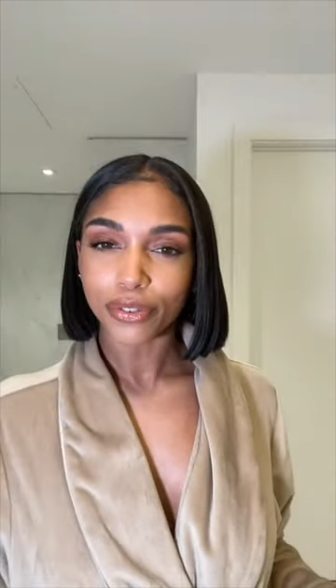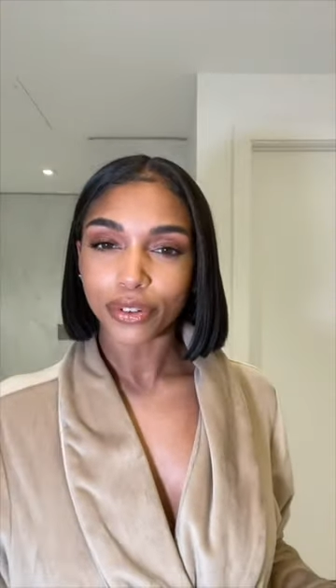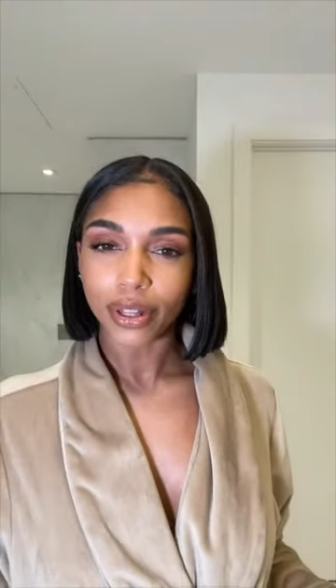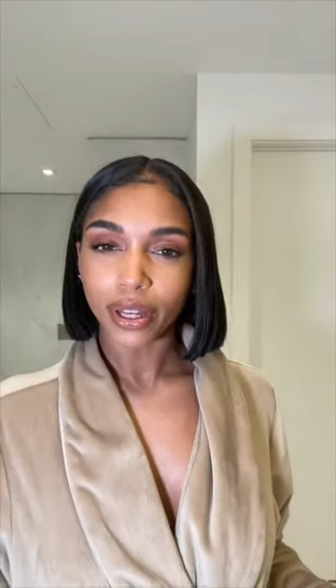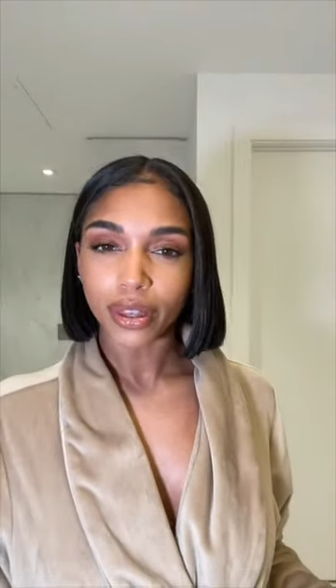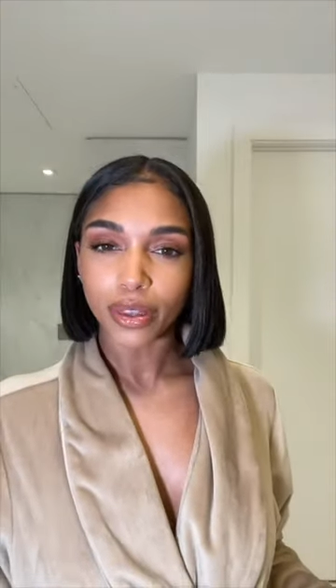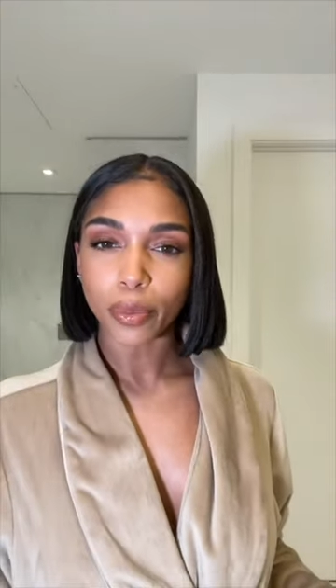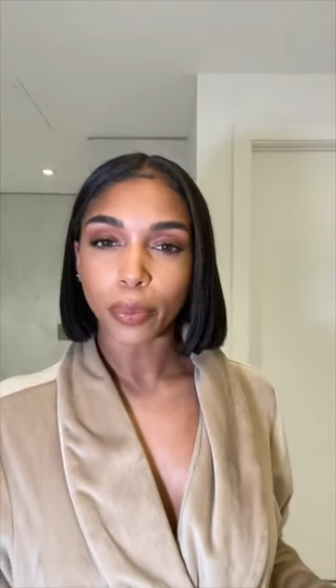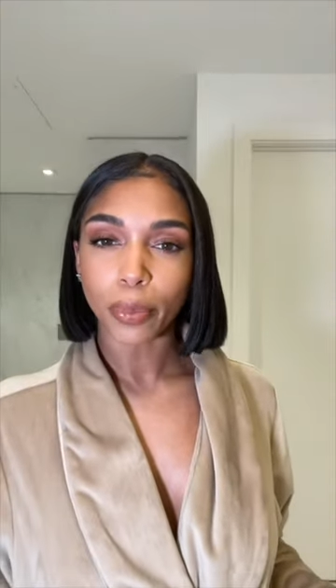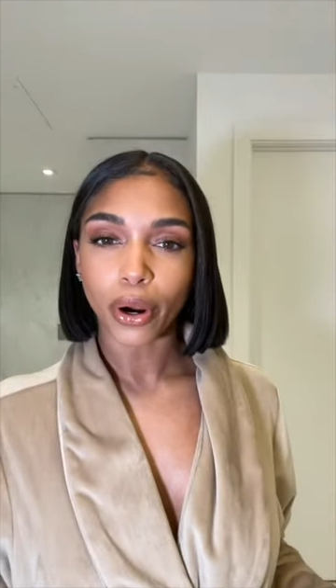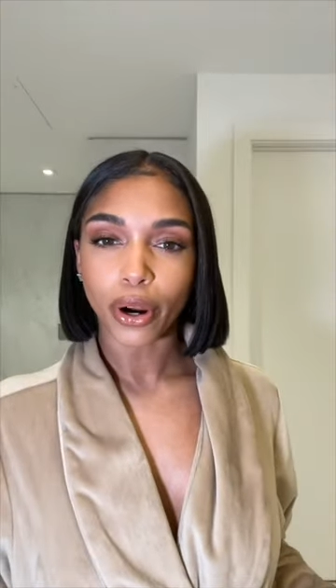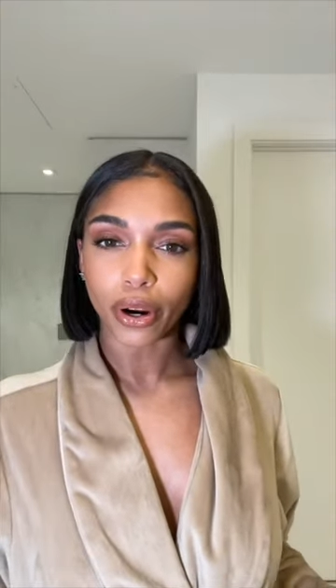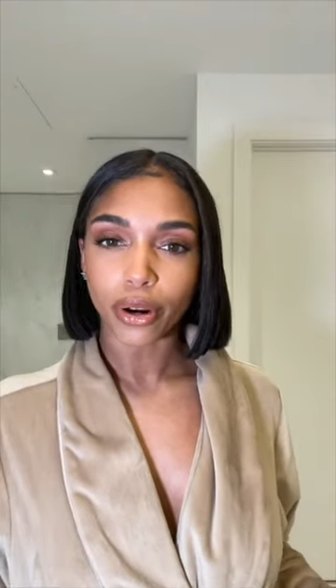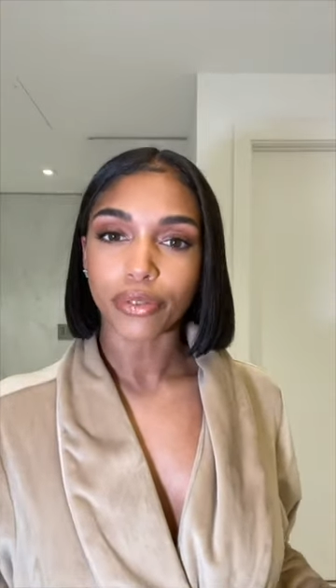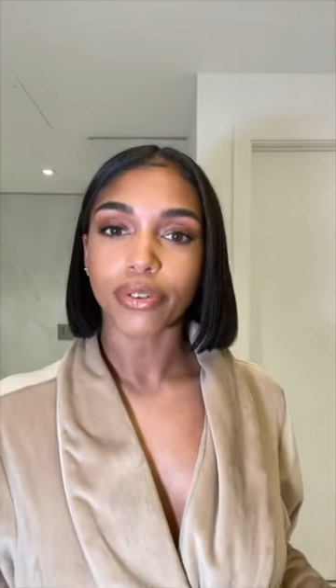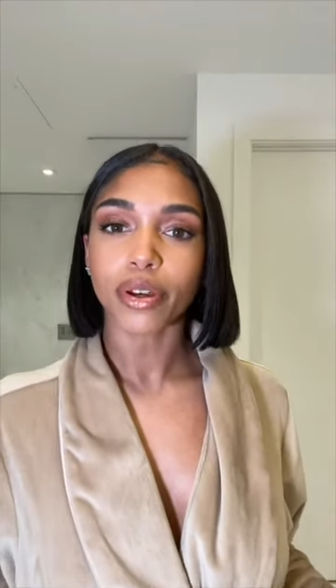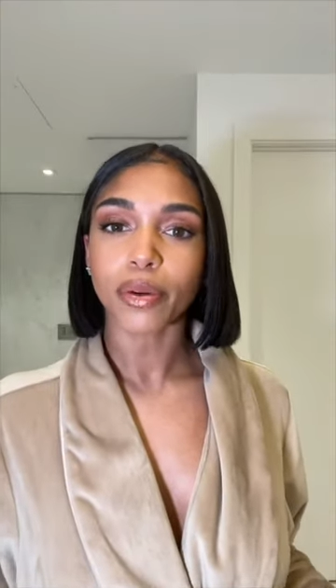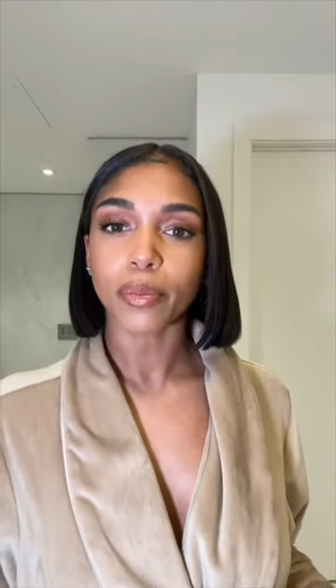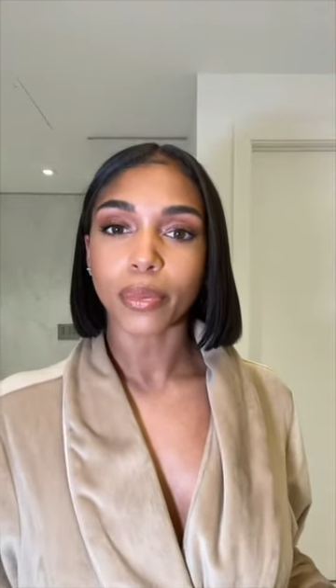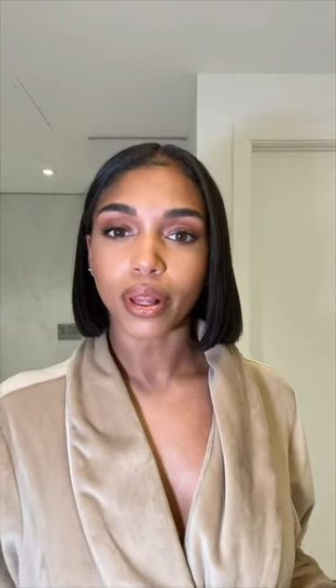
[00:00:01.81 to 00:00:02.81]
for like the
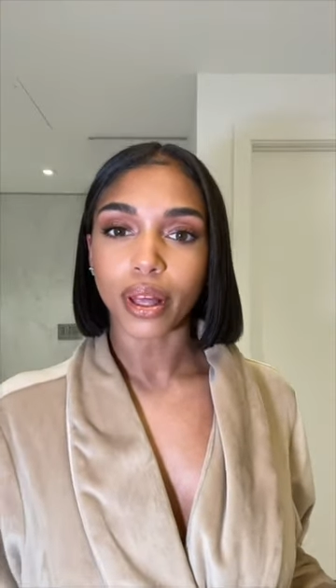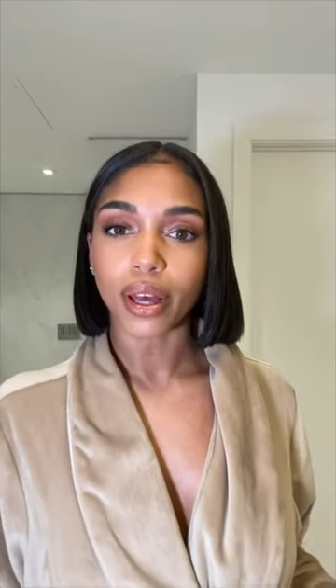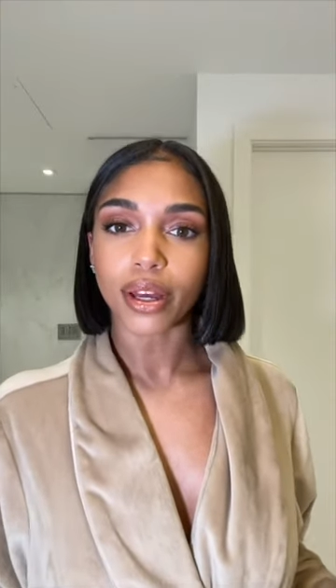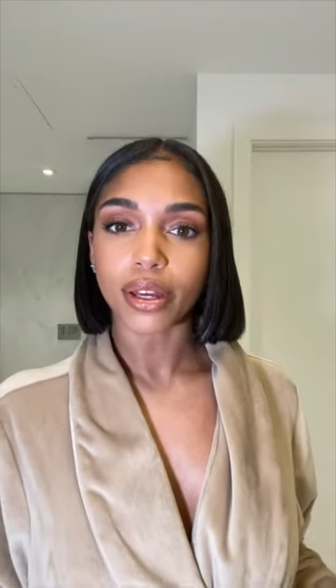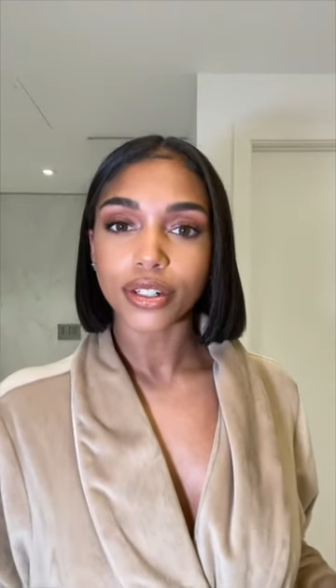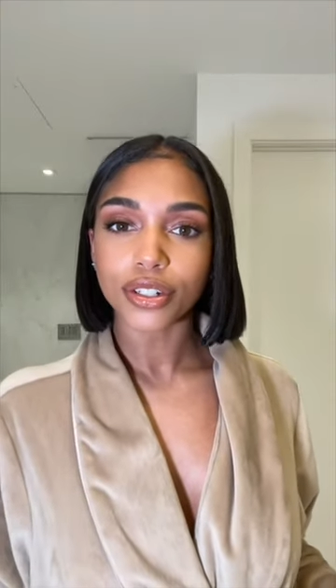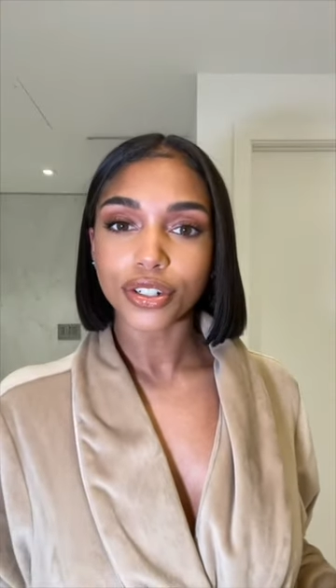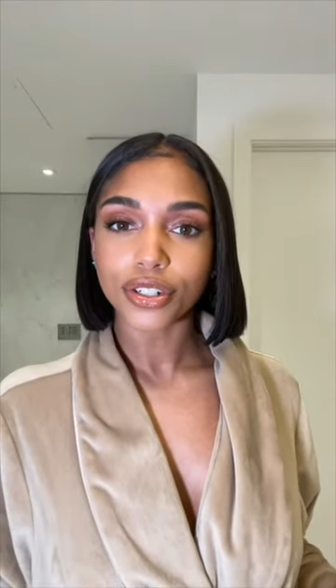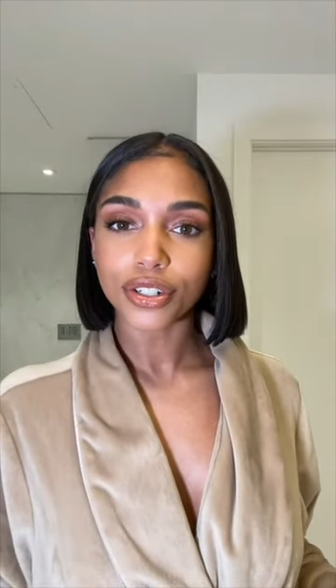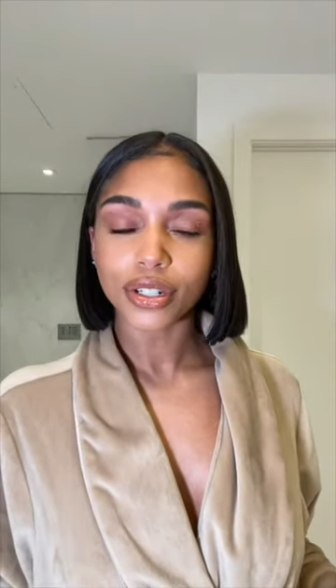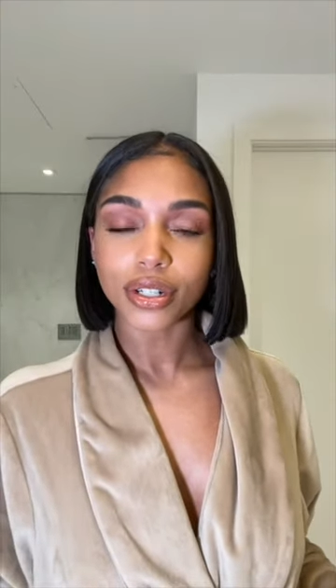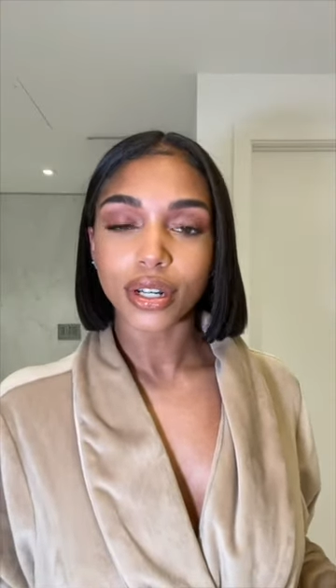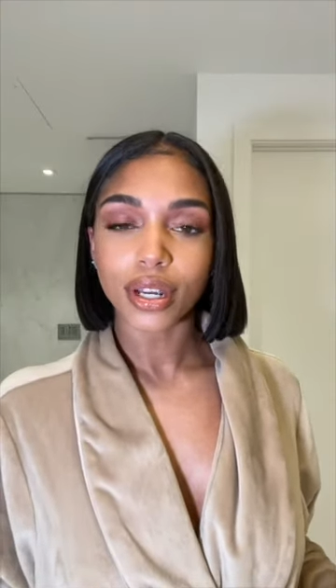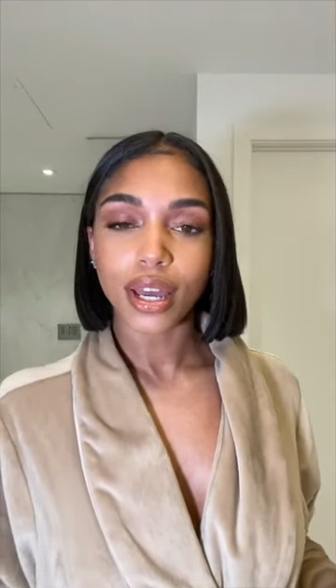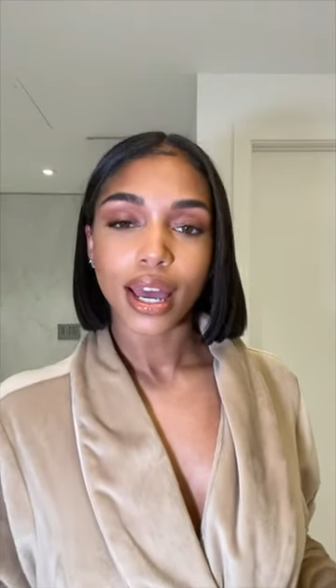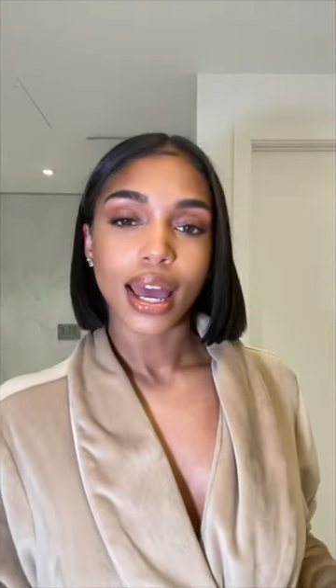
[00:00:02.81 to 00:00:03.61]
perfect blush